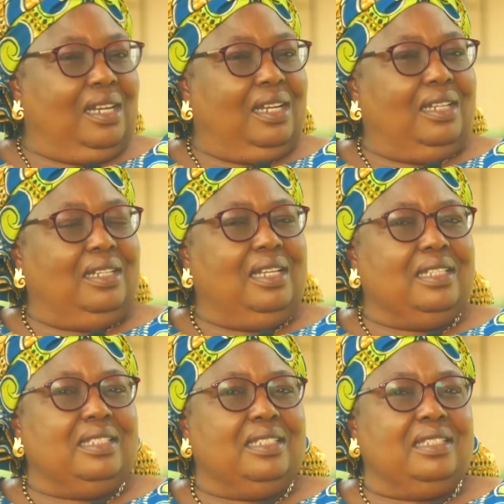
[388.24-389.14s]

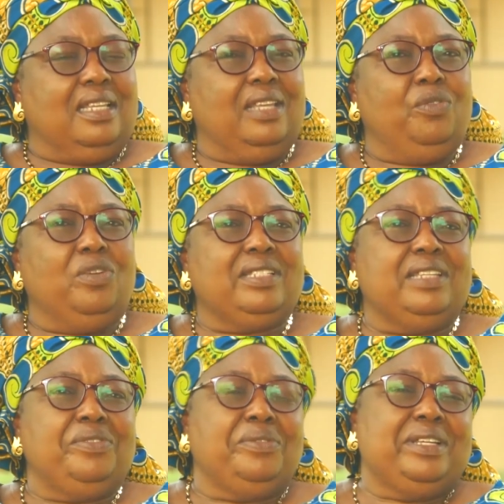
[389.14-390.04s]
Yes, he
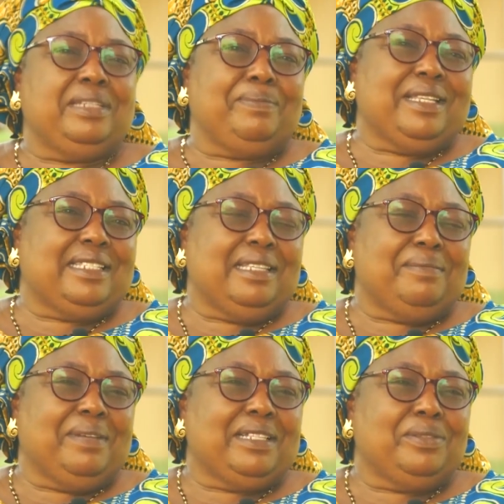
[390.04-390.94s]
wasn't rich per se,
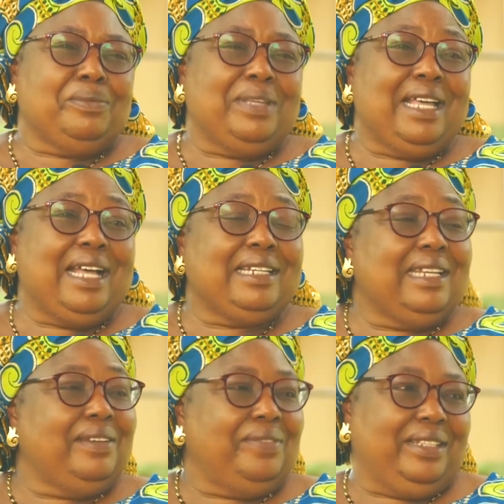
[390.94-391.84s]
but we had
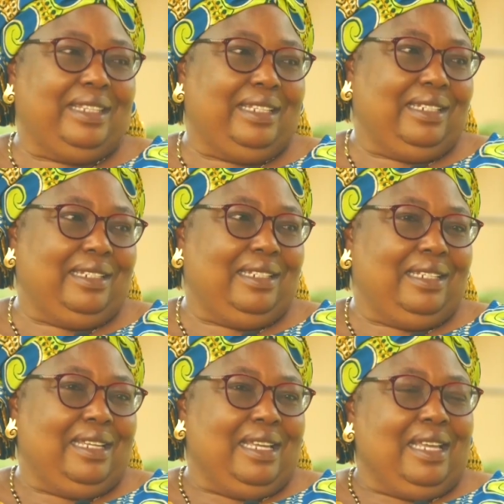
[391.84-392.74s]
everything.
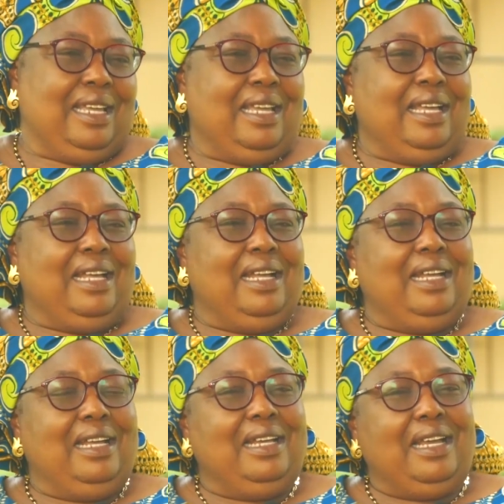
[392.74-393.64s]

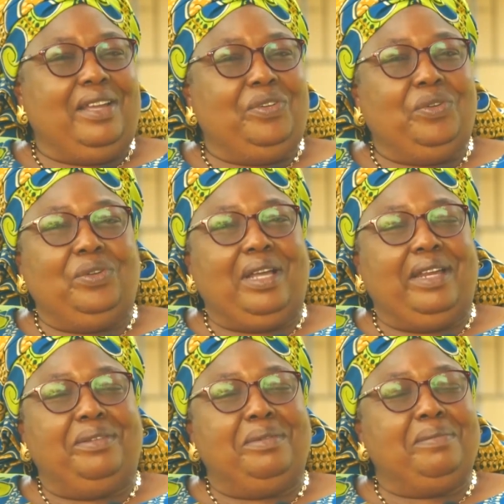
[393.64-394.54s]
I
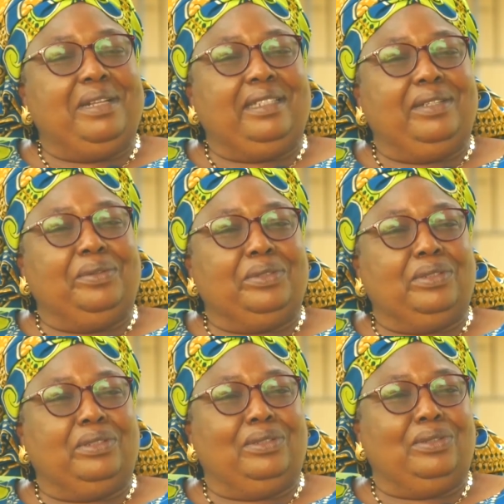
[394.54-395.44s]
remember there was
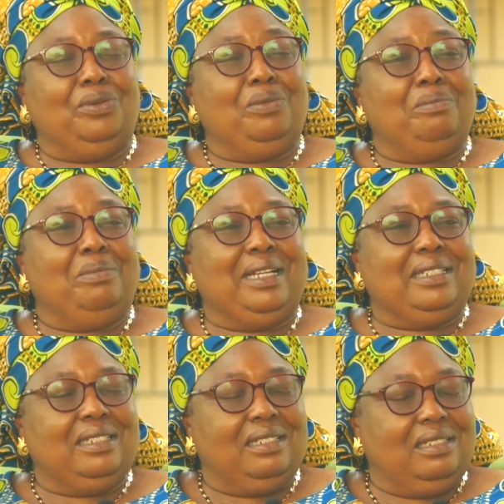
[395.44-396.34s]
so
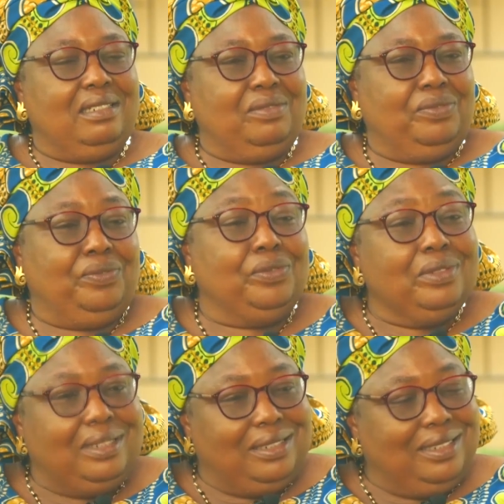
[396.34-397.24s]
much
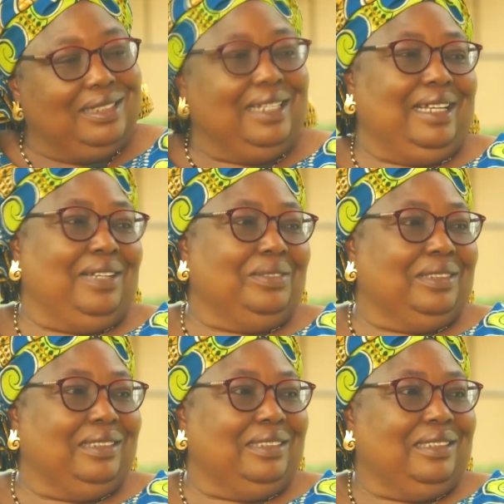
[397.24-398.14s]
food in the
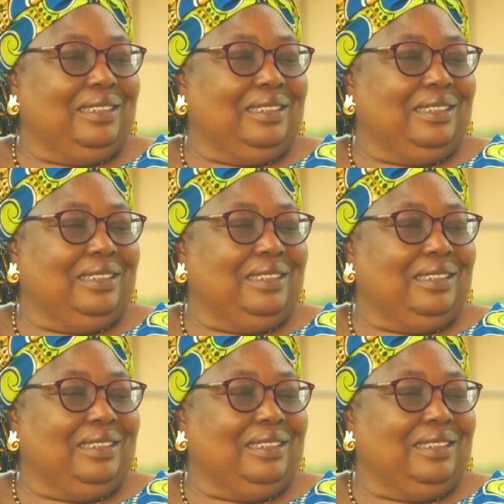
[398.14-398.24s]
house.